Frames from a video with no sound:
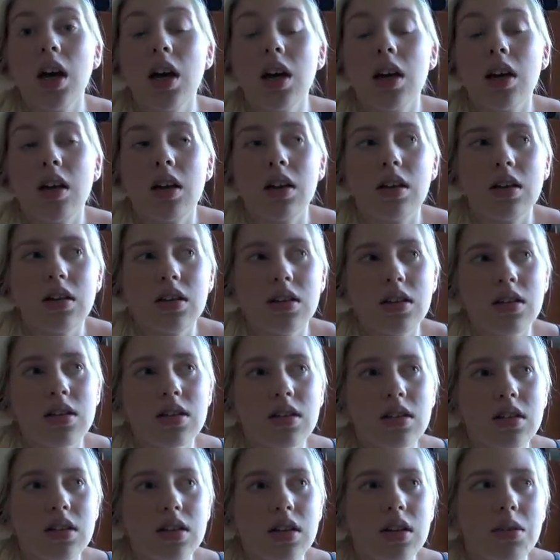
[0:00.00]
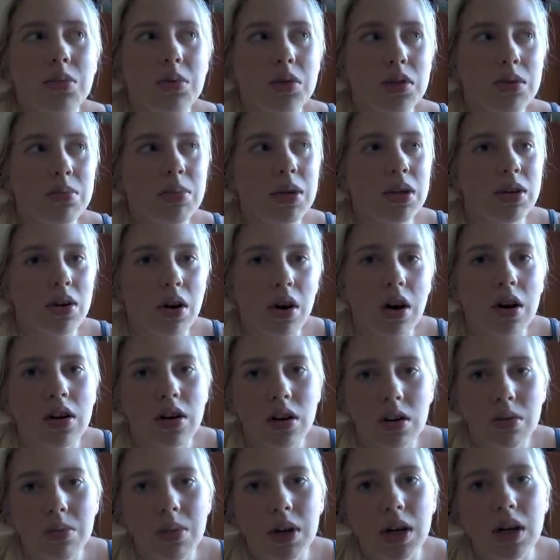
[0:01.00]
and it was a bit
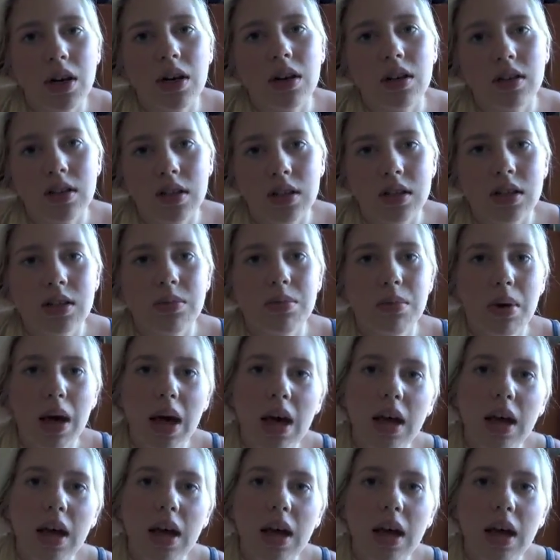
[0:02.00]
harder because it